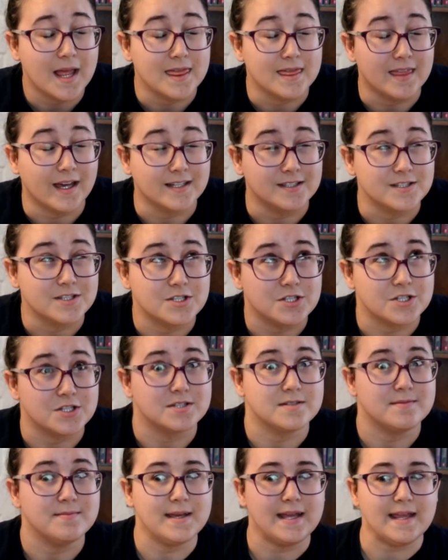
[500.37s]
That's
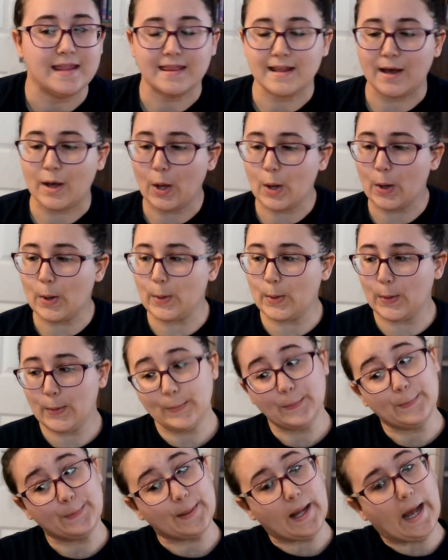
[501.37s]
just me though.
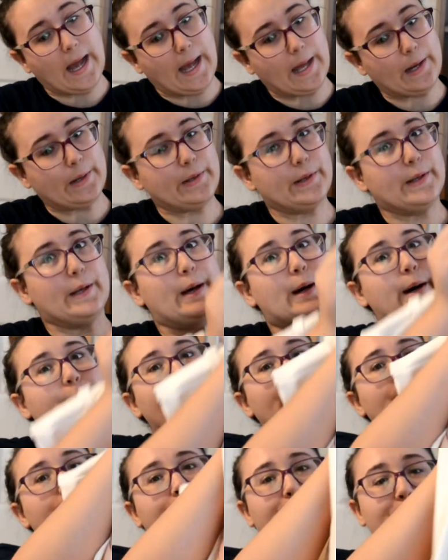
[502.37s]
I don't
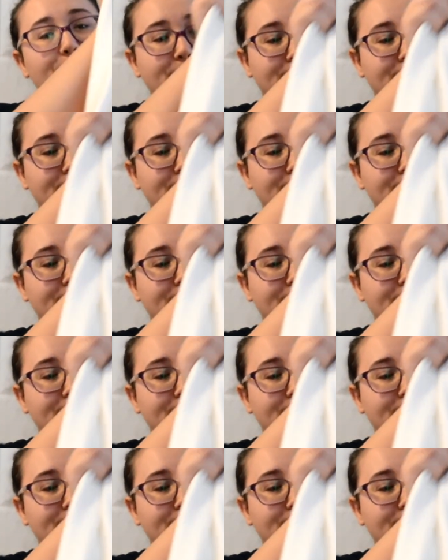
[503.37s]
know.